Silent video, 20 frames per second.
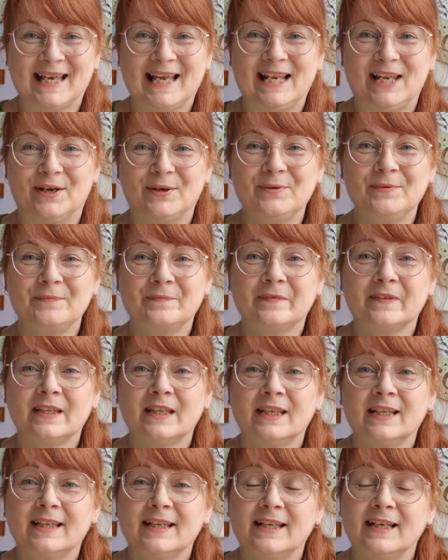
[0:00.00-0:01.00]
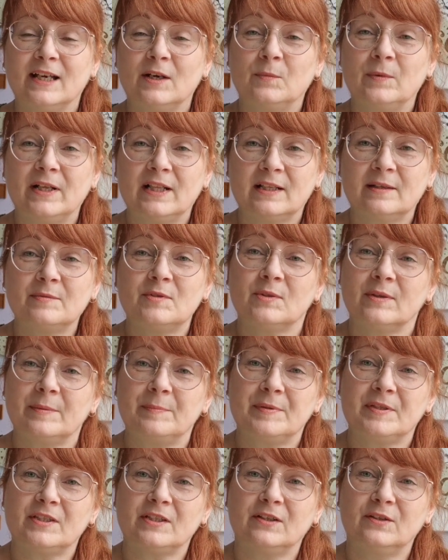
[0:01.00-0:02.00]
Hello and welcome to
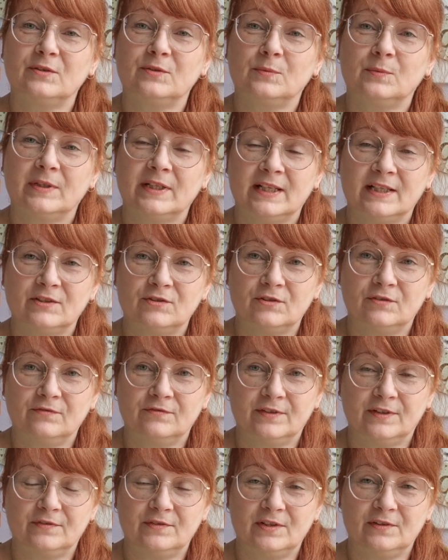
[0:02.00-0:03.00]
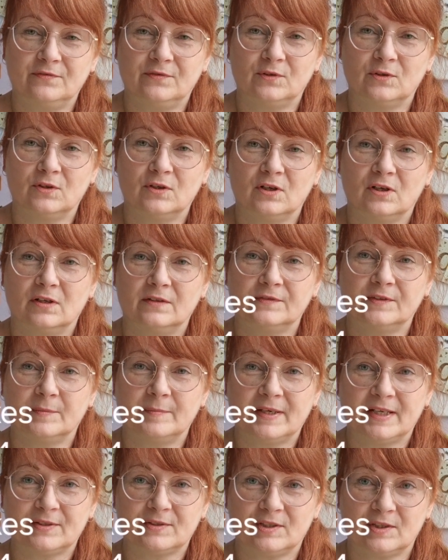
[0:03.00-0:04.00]
episode 154 of
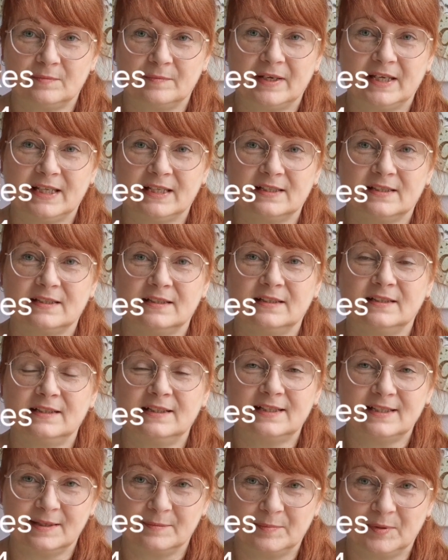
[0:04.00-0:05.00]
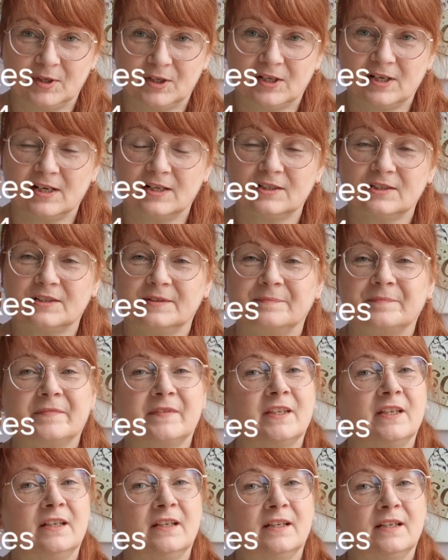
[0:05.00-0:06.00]
the Mouses Makes Knitting Podcast.
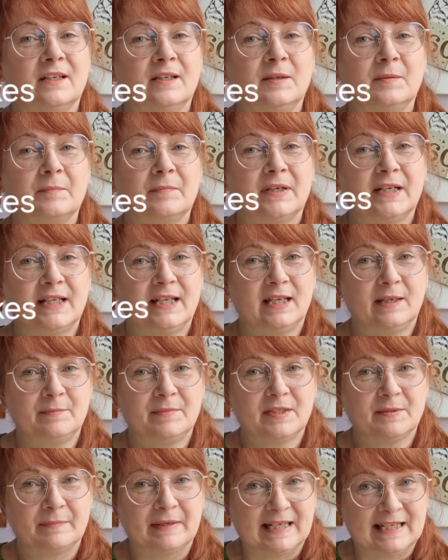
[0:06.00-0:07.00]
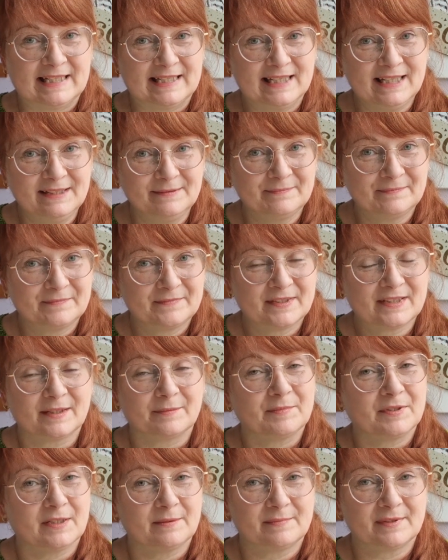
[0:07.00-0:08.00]
My name is Mandy,
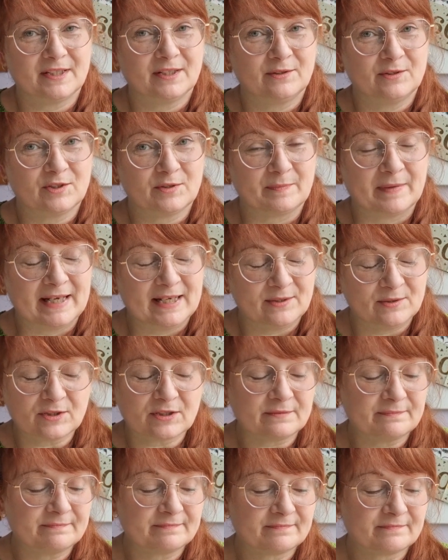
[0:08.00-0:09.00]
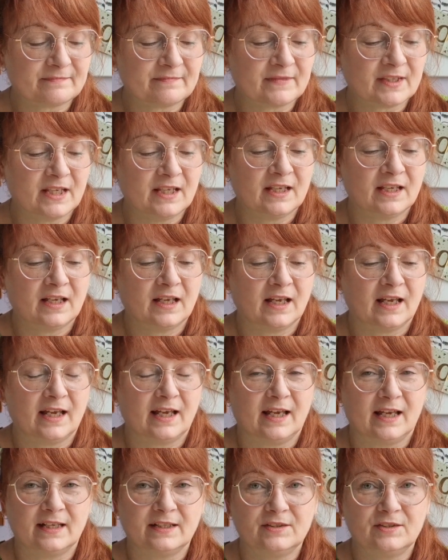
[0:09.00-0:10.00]
sometimes known as Mouse,
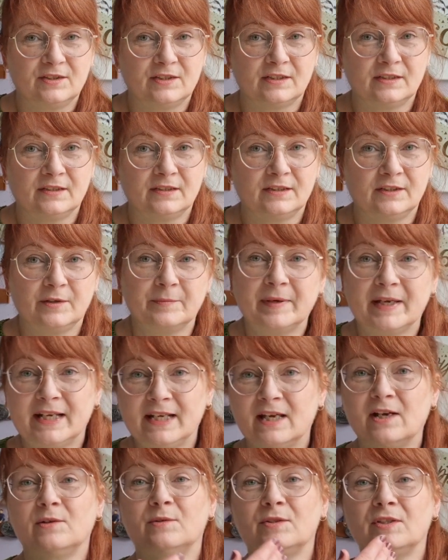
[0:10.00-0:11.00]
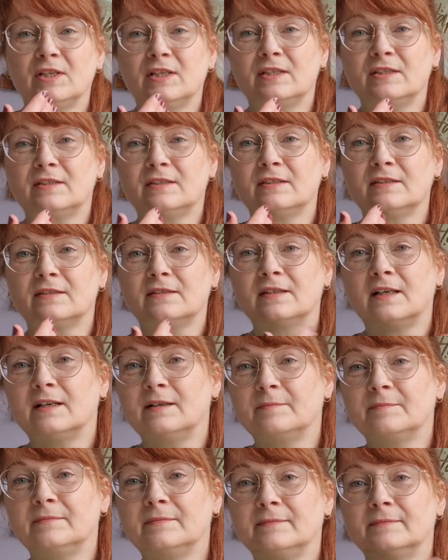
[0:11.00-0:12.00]
and you may notice
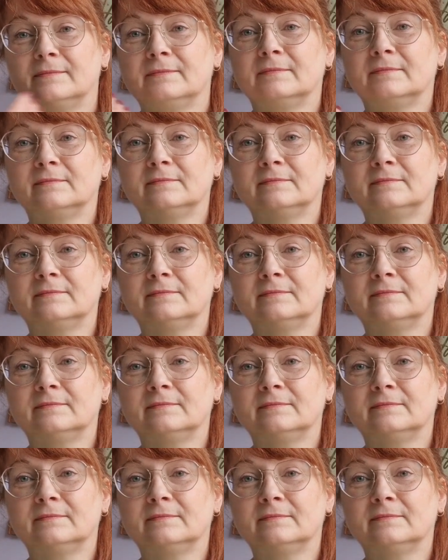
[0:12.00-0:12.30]
some